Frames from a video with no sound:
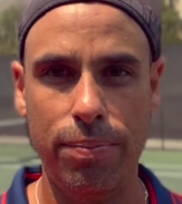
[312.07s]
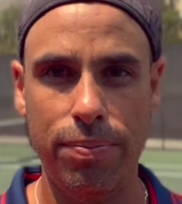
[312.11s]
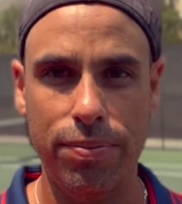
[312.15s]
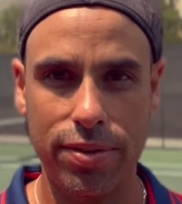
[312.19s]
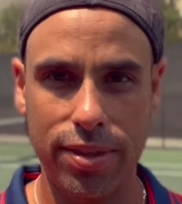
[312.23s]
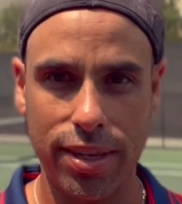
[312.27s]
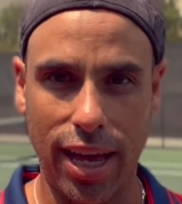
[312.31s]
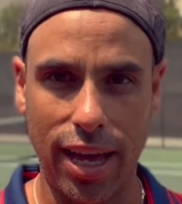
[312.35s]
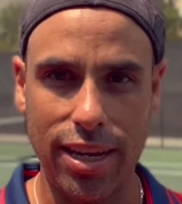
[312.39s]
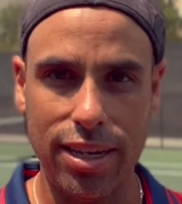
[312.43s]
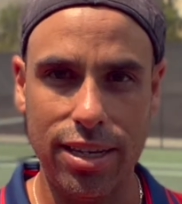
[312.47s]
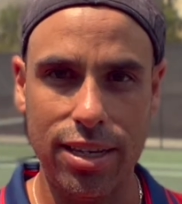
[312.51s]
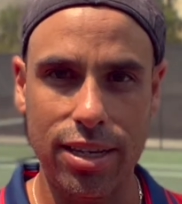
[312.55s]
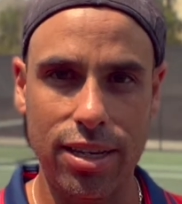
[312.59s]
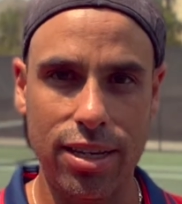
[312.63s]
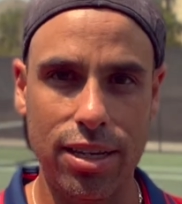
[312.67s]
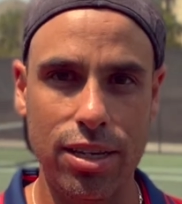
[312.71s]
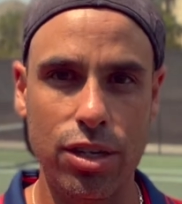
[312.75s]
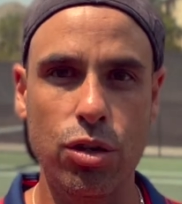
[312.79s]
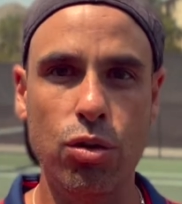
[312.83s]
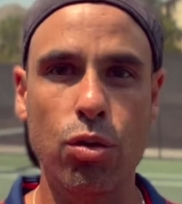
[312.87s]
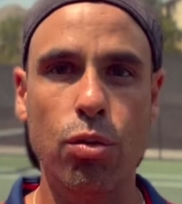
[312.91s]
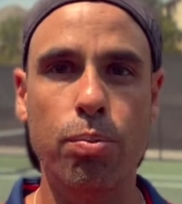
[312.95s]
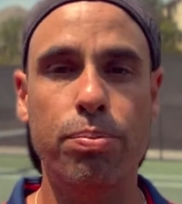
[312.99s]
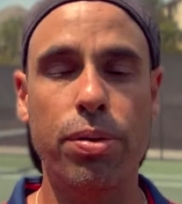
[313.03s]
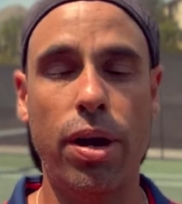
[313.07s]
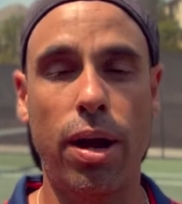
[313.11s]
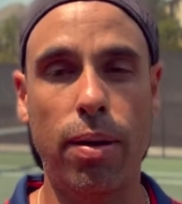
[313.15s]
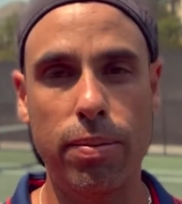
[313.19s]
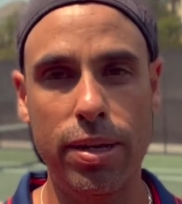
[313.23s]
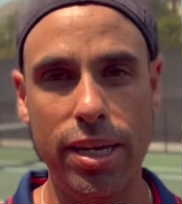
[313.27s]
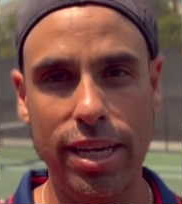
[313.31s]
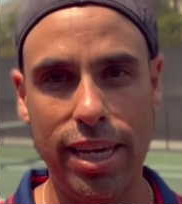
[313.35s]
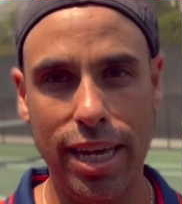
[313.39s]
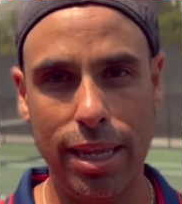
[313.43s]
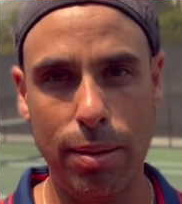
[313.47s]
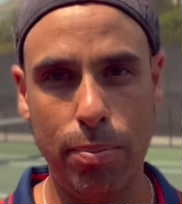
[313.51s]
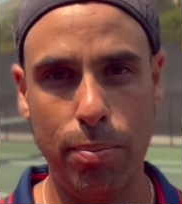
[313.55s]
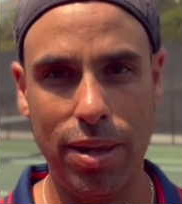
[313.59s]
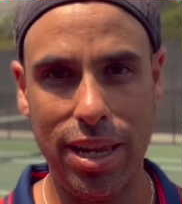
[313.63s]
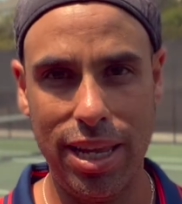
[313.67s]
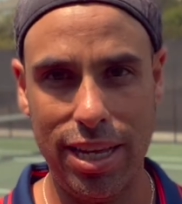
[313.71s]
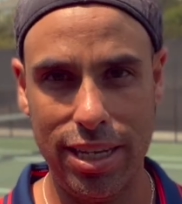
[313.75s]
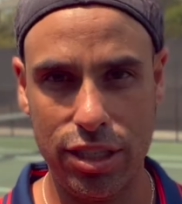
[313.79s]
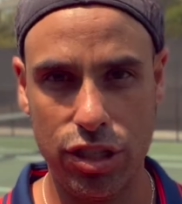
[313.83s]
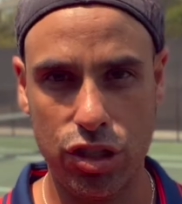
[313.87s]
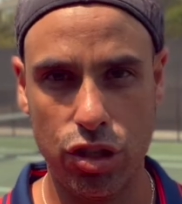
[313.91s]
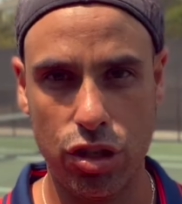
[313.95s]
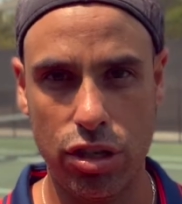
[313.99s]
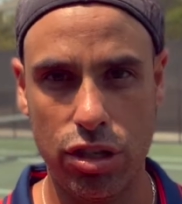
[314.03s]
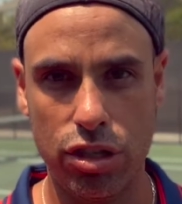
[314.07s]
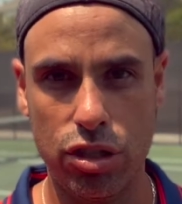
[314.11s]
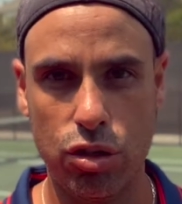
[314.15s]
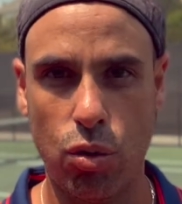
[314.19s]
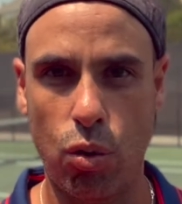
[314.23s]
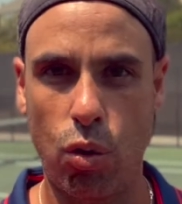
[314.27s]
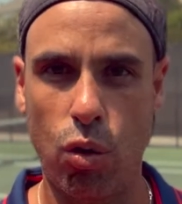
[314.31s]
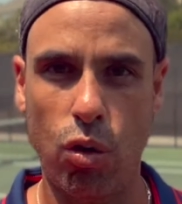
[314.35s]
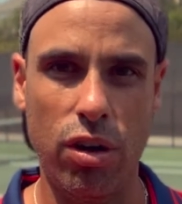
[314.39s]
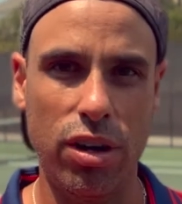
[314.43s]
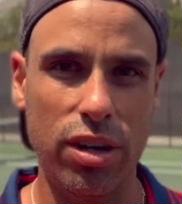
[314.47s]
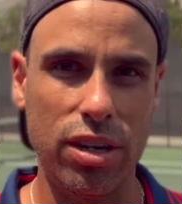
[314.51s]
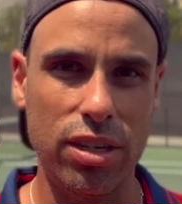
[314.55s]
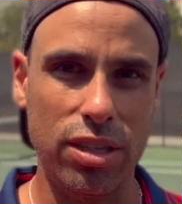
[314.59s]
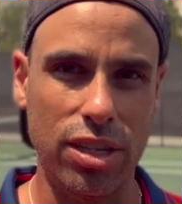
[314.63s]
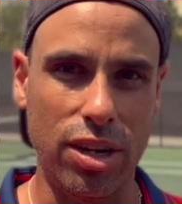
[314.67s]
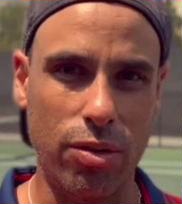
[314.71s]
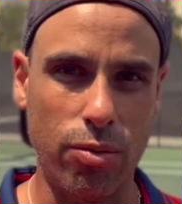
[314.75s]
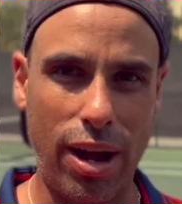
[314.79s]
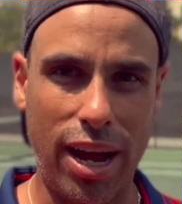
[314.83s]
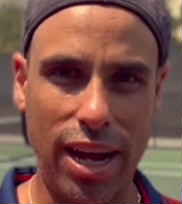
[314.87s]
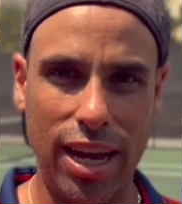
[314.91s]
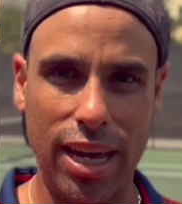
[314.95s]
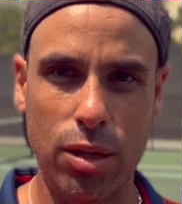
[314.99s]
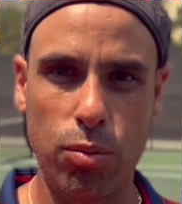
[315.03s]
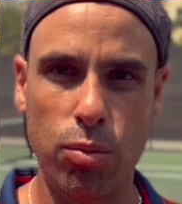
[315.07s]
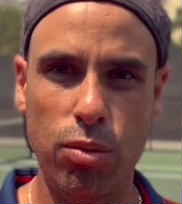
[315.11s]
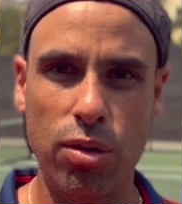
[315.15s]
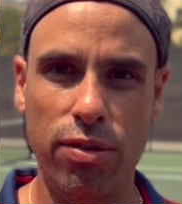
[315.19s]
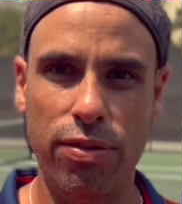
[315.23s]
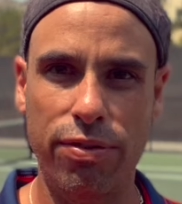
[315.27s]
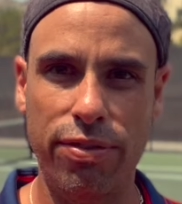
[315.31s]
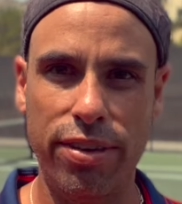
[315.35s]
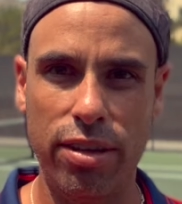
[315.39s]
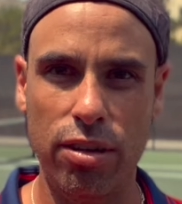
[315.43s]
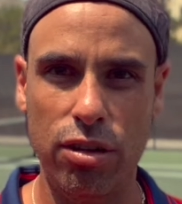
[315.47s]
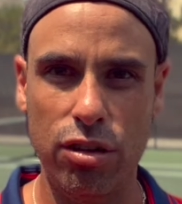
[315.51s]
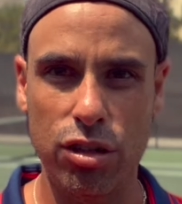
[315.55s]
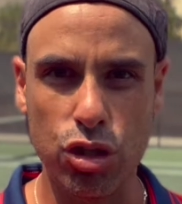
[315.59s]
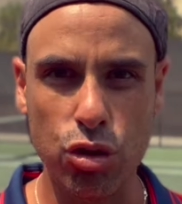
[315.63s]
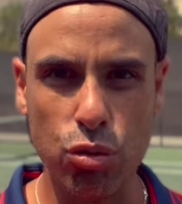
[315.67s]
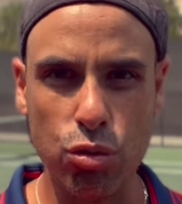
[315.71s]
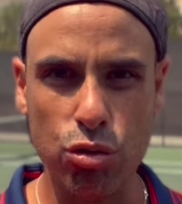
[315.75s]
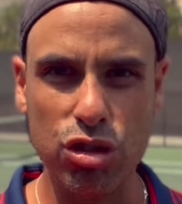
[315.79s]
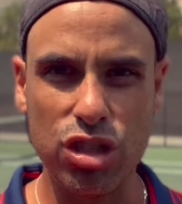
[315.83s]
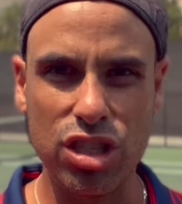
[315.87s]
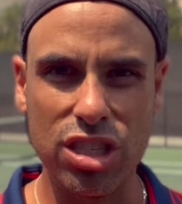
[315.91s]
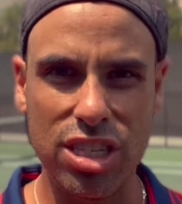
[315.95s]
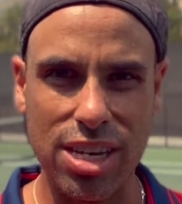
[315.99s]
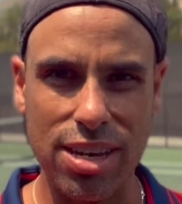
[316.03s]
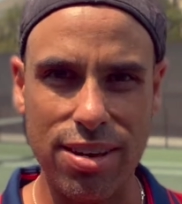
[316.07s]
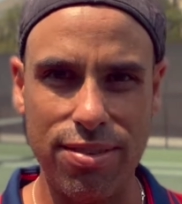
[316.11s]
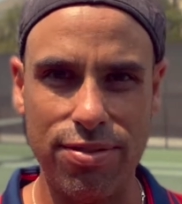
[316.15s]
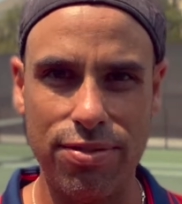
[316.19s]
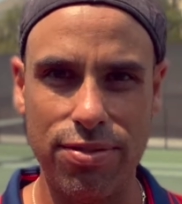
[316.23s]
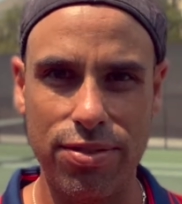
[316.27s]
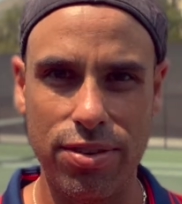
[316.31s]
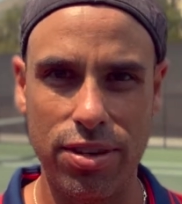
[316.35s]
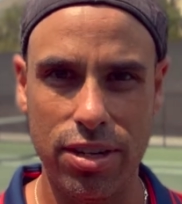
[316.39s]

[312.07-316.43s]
that you'll probably get blisters, or the racket will feel too stiff,